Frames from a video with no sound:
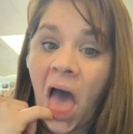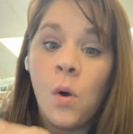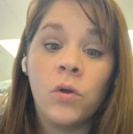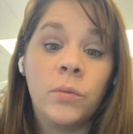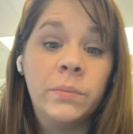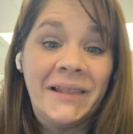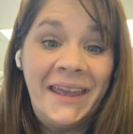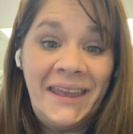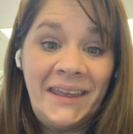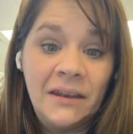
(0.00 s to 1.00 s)
or the
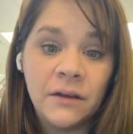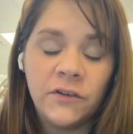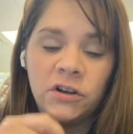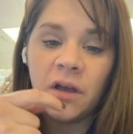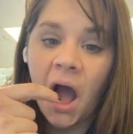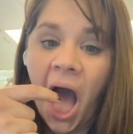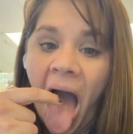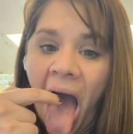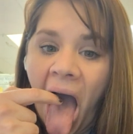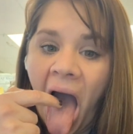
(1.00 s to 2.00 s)
blade of our tongue,
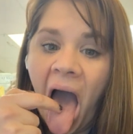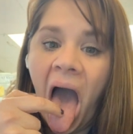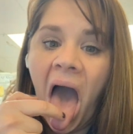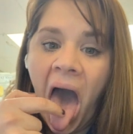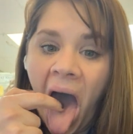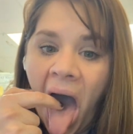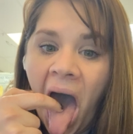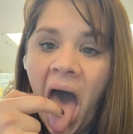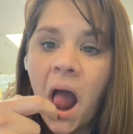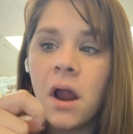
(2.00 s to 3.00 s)

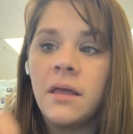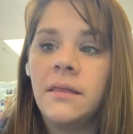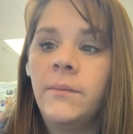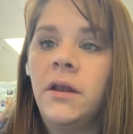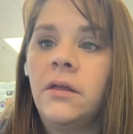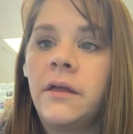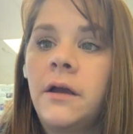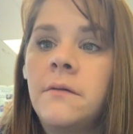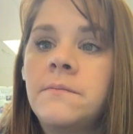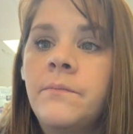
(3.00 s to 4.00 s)
right in the middle
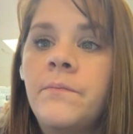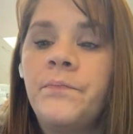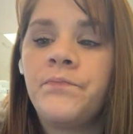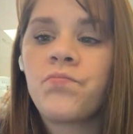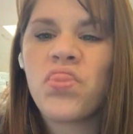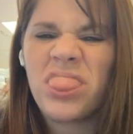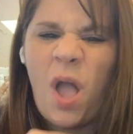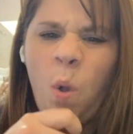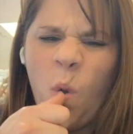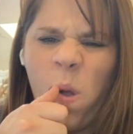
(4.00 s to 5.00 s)
there.
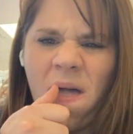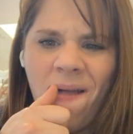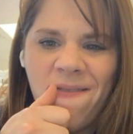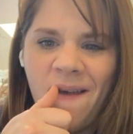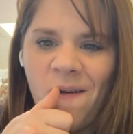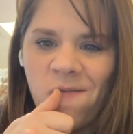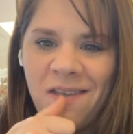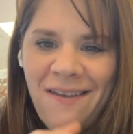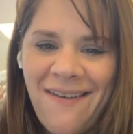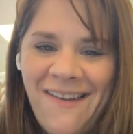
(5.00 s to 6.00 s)
Whew, that tickles.
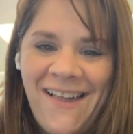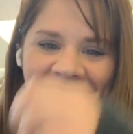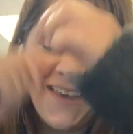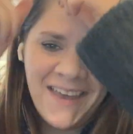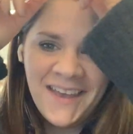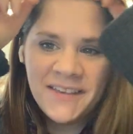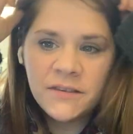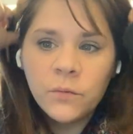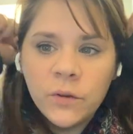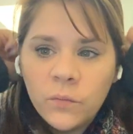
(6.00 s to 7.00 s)
So
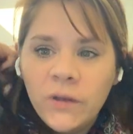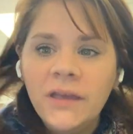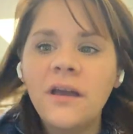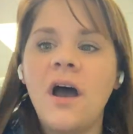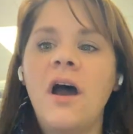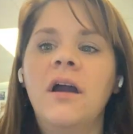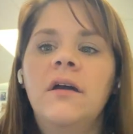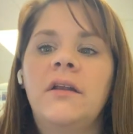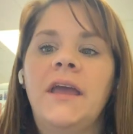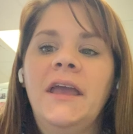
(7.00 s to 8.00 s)
when we are
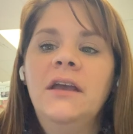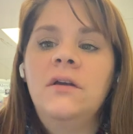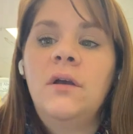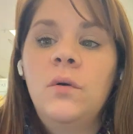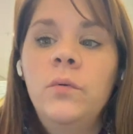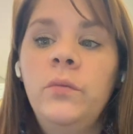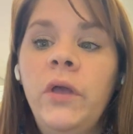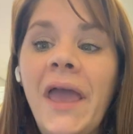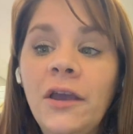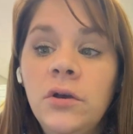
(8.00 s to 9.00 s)
going to when we
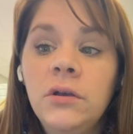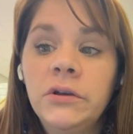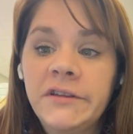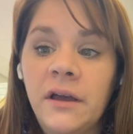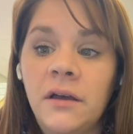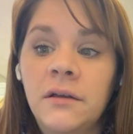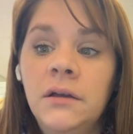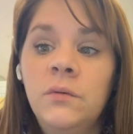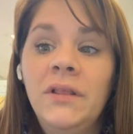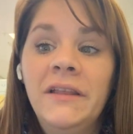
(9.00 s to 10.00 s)
anchor your tongue,
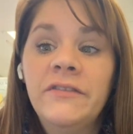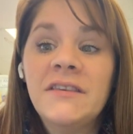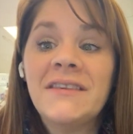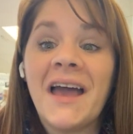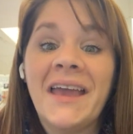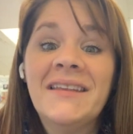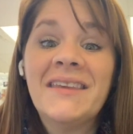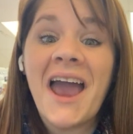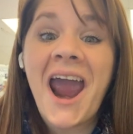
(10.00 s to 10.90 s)
we lift the sides,